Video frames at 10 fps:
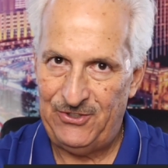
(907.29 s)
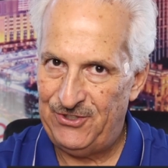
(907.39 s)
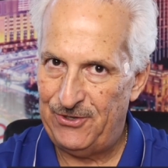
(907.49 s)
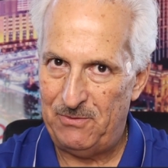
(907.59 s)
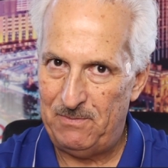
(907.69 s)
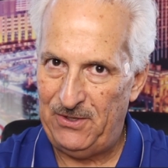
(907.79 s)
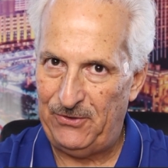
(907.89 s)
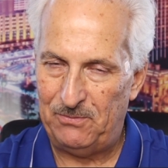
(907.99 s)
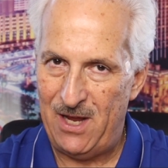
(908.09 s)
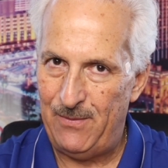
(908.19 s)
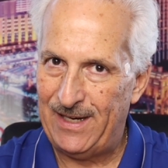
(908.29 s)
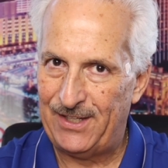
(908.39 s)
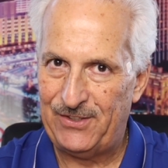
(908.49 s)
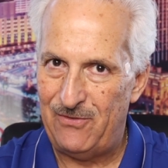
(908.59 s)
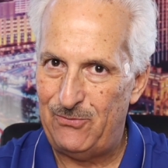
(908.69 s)
Cheer the Bills, man. We got
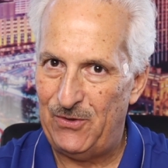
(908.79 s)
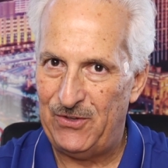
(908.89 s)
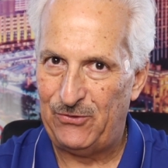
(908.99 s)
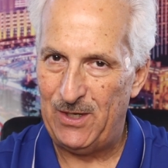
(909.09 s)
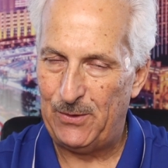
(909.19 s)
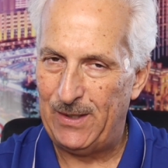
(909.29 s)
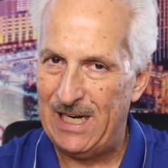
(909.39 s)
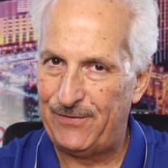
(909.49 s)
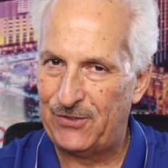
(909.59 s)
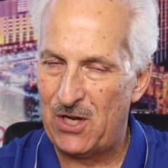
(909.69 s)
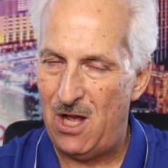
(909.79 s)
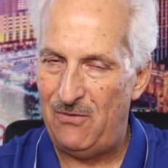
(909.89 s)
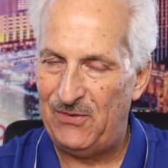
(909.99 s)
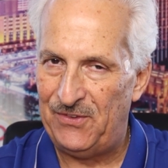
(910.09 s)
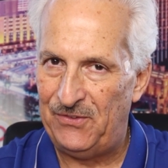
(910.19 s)
a tough one this week. We got the
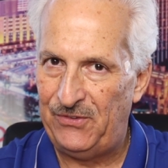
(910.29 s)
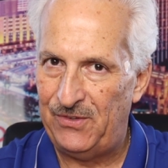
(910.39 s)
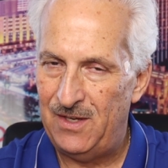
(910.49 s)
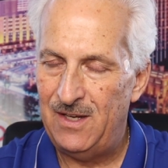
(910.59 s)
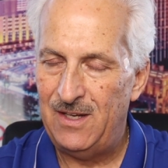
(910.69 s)
Dolphins.